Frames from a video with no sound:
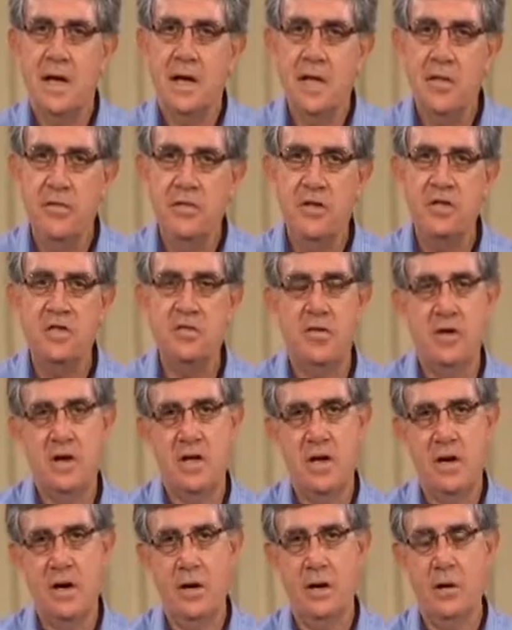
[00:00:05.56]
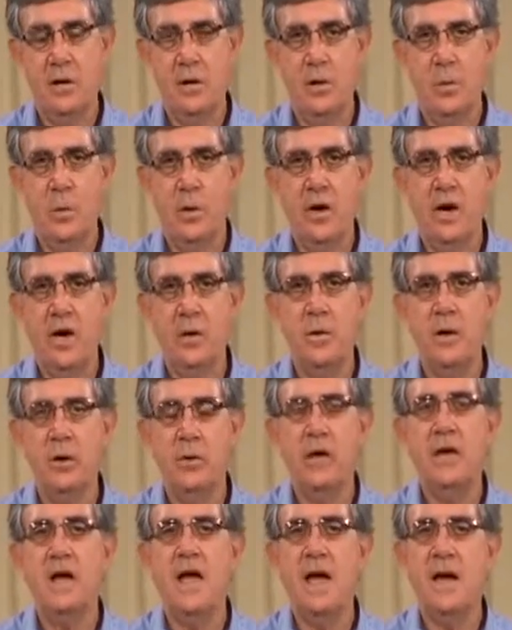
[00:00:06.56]
In this video, we're going to be
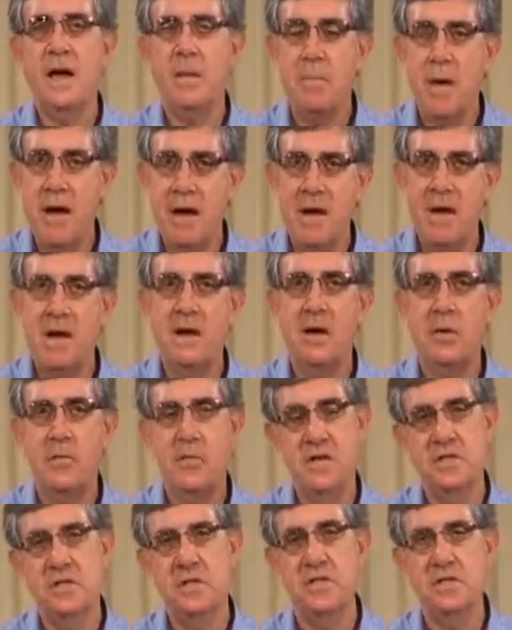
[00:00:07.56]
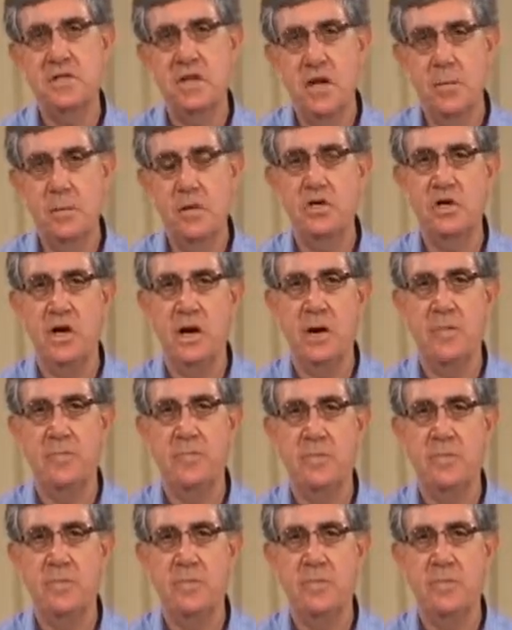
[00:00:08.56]
looking at magnetic resonance imaging,